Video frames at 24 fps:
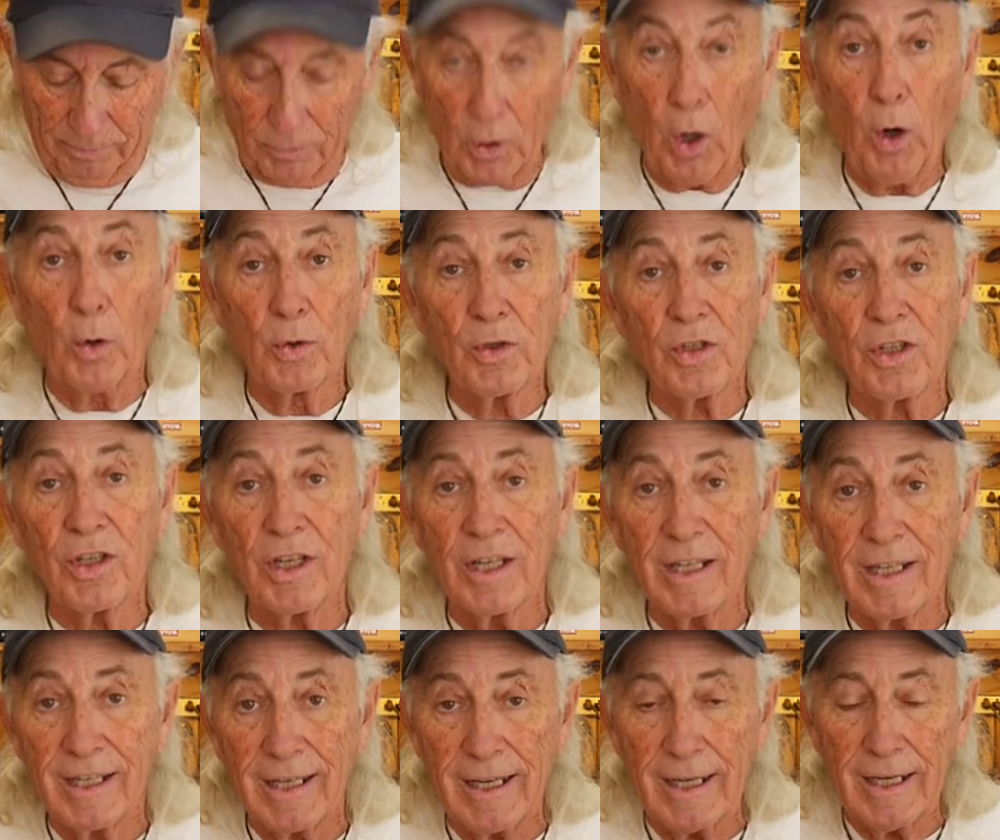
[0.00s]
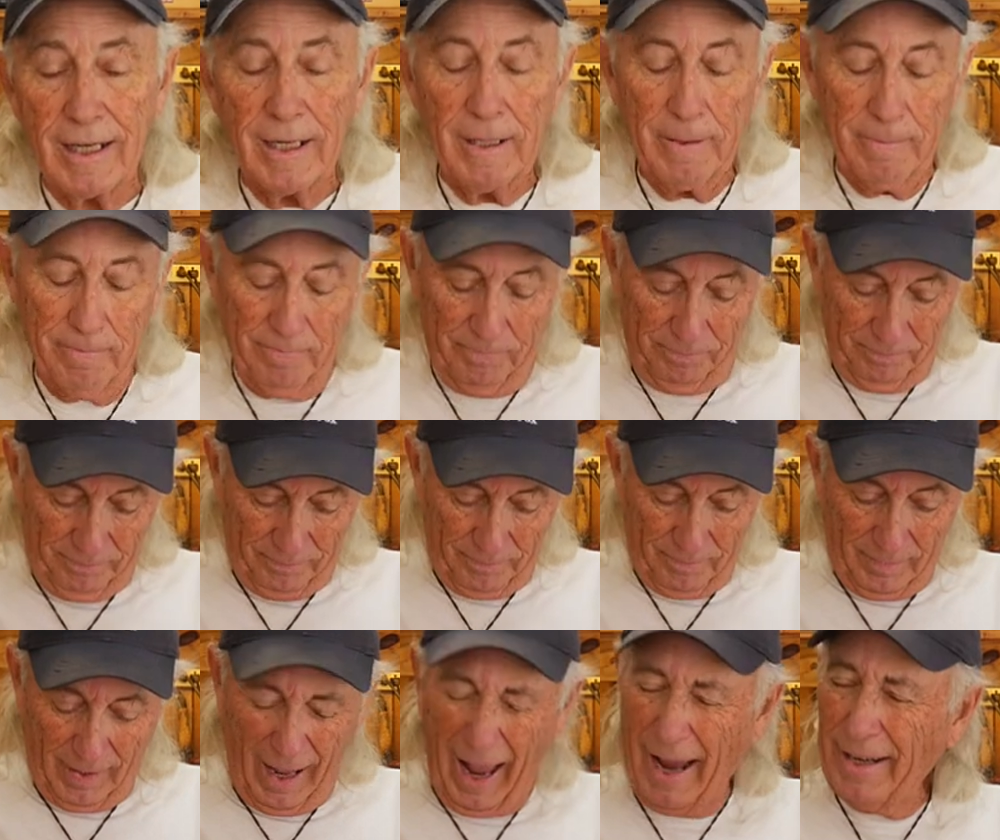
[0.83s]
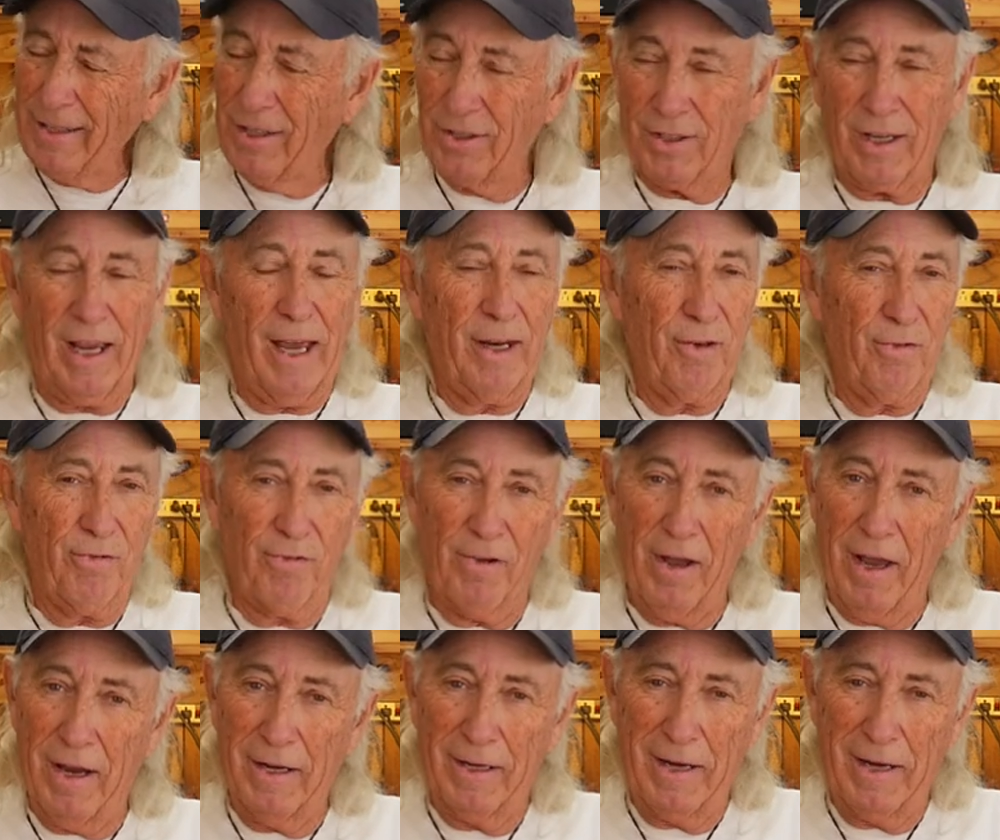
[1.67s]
OCD, I just had to find,